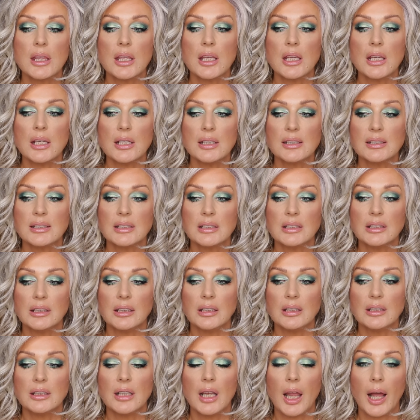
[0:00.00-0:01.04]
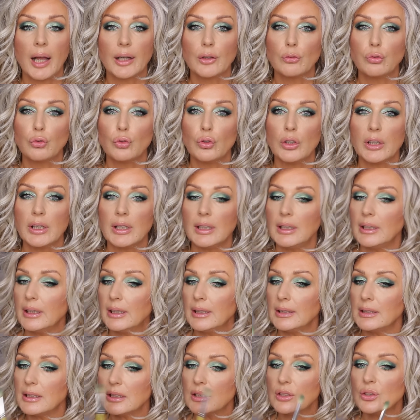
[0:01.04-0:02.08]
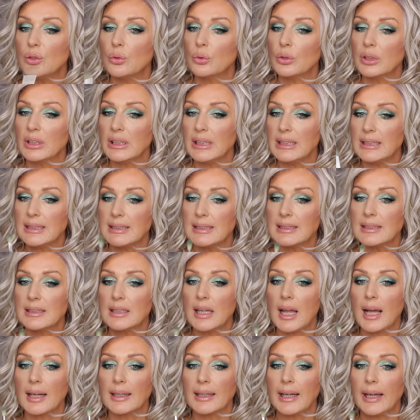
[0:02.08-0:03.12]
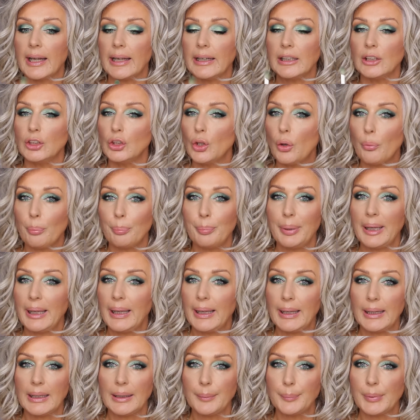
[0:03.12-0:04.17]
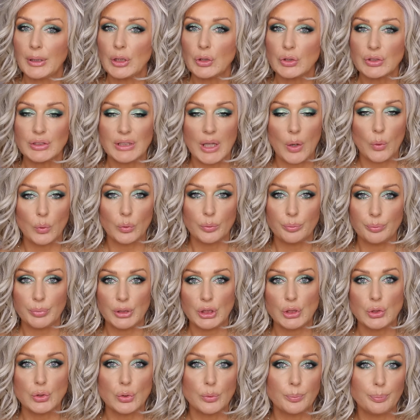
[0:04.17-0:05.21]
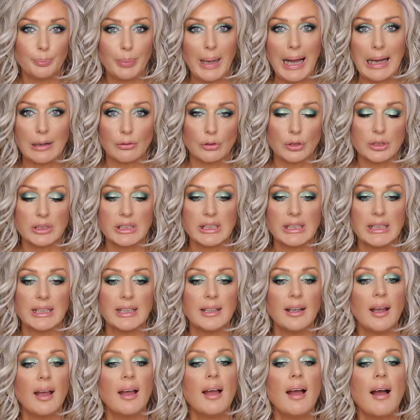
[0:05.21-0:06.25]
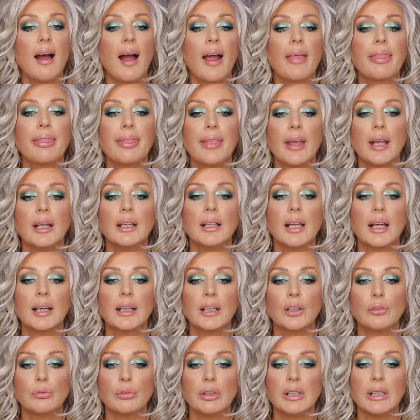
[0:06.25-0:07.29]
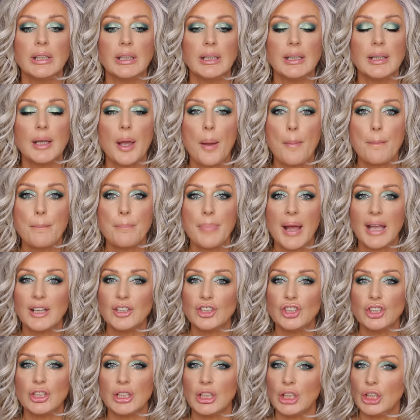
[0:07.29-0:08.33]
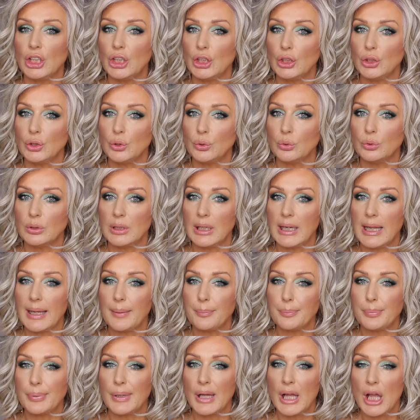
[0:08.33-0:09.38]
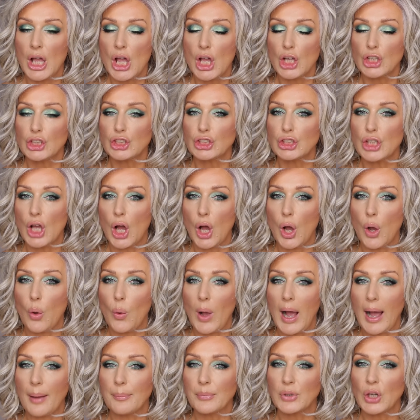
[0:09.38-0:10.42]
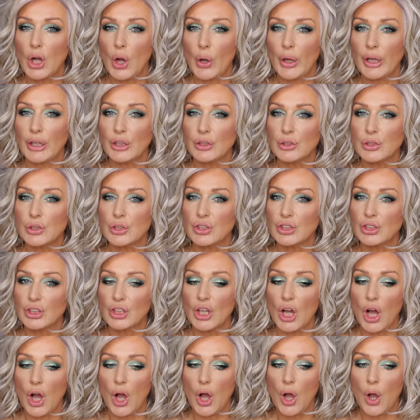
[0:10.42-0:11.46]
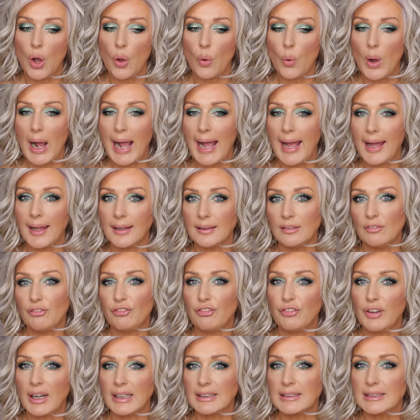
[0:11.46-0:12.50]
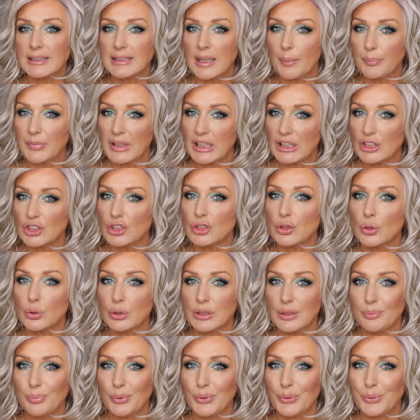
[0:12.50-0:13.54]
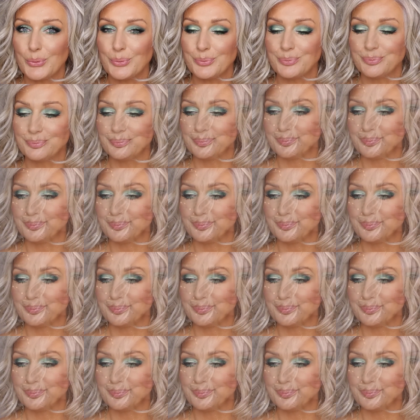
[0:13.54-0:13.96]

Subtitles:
this look needs like a, not pink because that would be too parrot-y, I think like a really beigey nude lip. So I'm going to go and find something suitable.